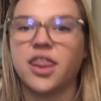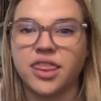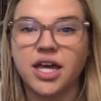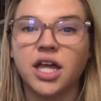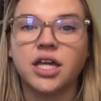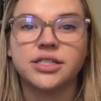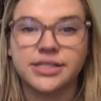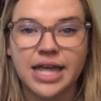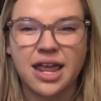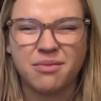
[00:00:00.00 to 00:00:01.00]
the
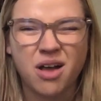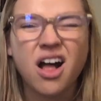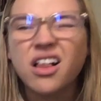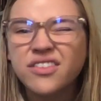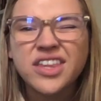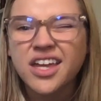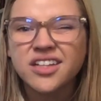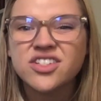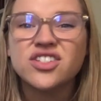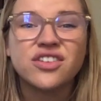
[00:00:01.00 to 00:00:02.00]
same. All of the
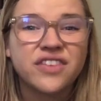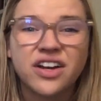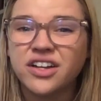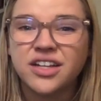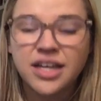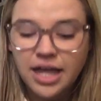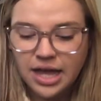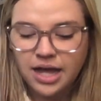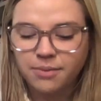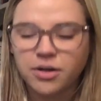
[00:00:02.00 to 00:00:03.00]
answers are
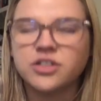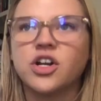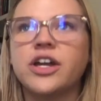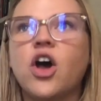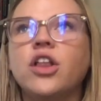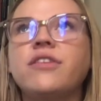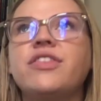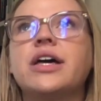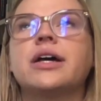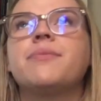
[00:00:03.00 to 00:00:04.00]
all of
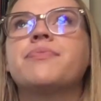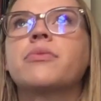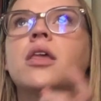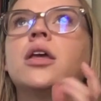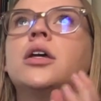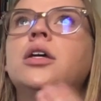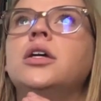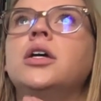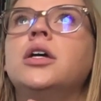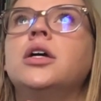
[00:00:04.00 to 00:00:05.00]
the
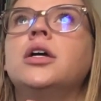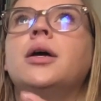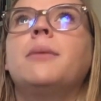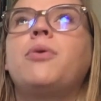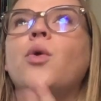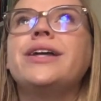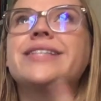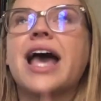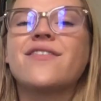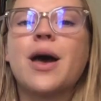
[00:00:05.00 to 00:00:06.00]
points
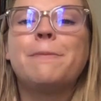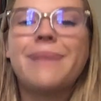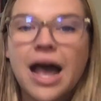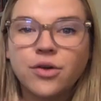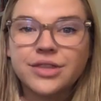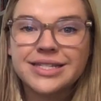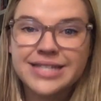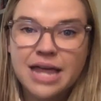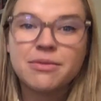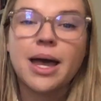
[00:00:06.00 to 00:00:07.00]
have about the
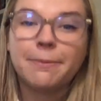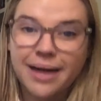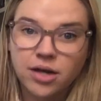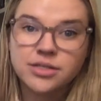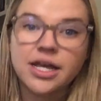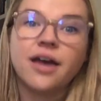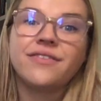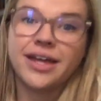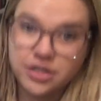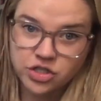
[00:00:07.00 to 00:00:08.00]
same amount of
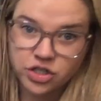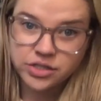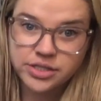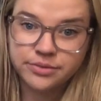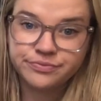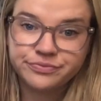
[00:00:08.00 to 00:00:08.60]
answers.